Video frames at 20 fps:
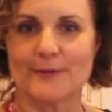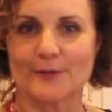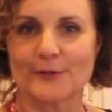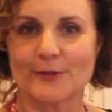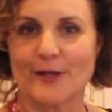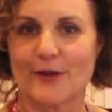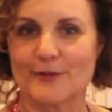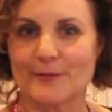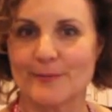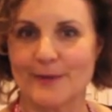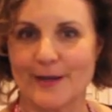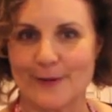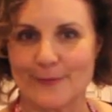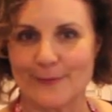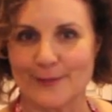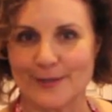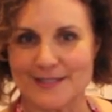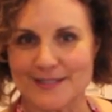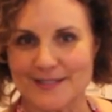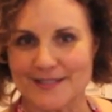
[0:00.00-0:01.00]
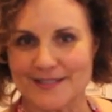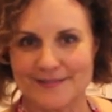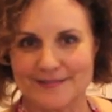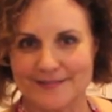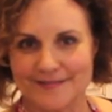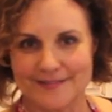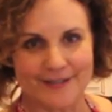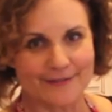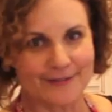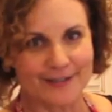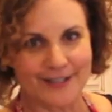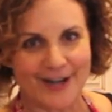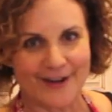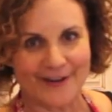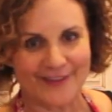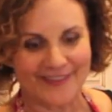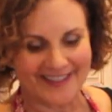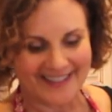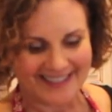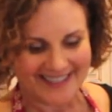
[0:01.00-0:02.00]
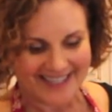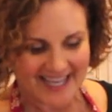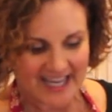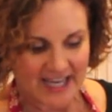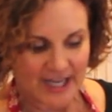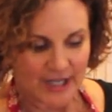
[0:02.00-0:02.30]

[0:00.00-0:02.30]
You only have to buy it once every now and then.